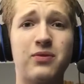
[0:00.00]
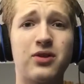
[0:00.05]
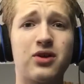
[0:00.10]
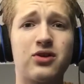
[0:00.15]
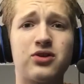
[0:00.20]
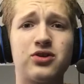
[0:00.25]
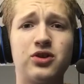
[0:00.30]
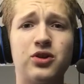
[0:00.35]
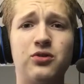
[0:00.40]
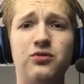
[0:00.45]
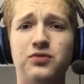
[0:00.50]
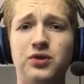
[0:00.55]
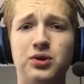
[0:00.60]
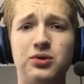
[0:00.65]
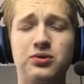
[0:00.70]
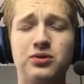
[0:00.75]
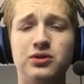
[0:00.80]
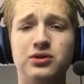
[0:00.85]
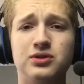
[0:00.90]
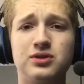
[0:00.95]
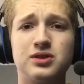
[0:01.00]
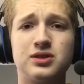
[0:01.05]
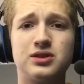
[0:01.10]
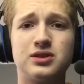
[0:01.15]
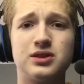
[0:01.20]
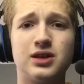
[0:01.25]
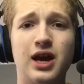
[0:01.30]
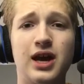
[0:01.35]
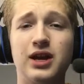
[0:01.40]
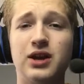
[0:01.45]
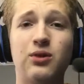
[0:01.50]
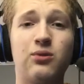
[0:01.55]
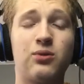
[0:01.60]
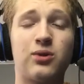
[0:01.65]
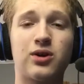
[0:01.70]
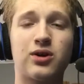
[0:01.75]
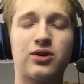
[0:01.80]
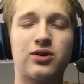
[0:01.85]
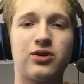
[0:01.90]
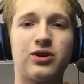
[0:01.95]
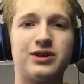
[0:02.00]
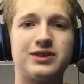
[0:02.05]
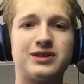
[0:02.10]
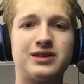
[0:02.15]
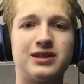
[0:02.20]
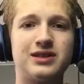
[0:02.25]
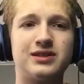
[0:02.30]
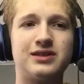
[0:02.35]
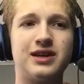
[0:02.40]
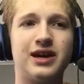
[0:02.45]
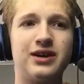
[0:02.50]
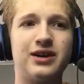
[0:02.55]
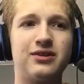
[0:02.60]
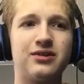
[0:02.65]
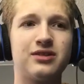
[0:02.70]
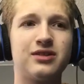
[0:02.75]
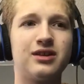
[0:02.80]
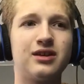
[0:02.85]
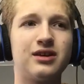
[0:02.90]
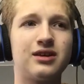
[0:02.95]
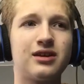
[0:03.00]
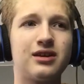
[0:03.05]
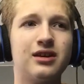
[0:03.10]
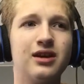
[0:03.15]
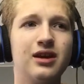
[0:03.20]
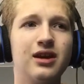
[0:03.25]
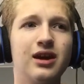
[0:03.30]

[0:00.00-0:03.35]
There are no vocals anywhere across the entire thing.